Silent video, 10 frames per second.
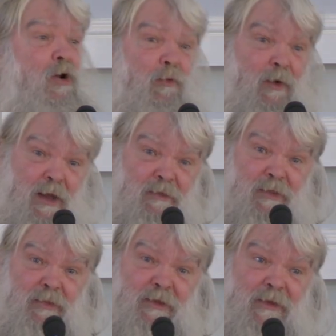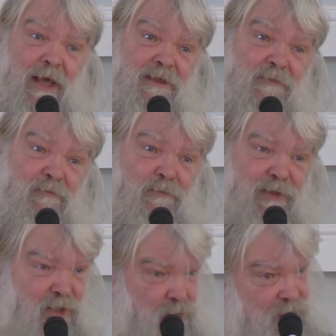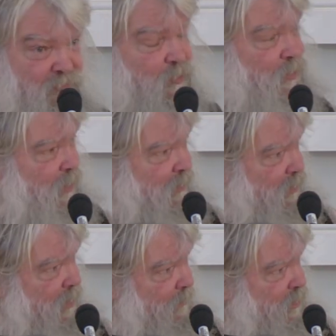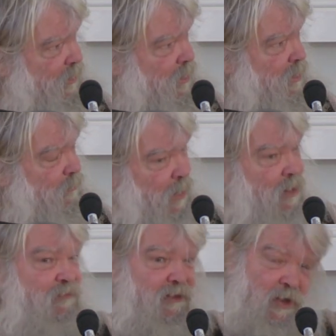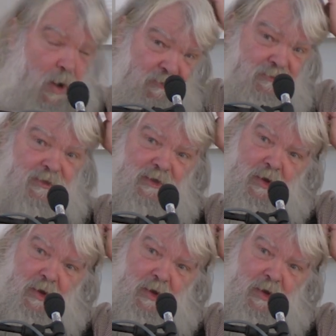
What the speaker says: rather than that beautiful thing that, I mean, Barfield often